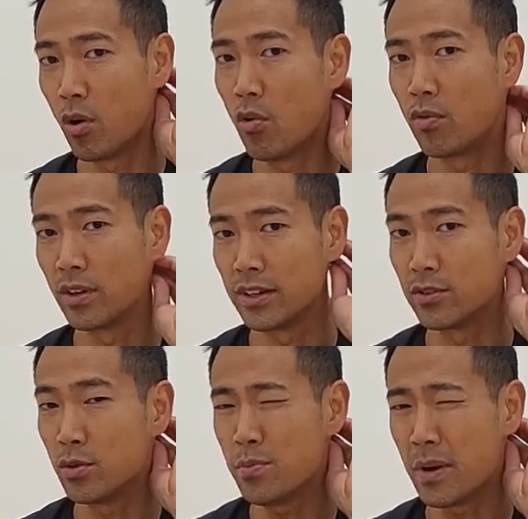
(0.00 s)
overly
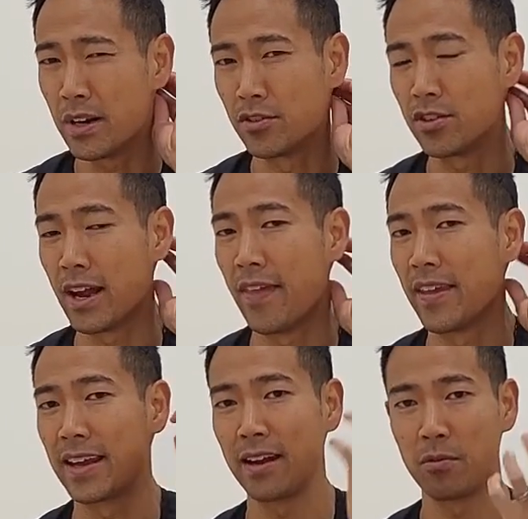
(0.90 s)
too much and
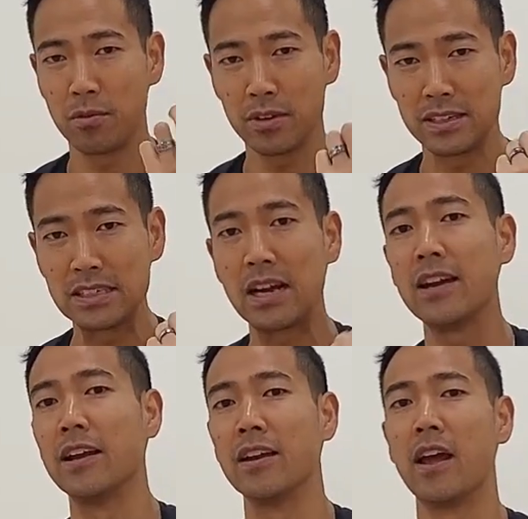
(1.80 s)
they get really tight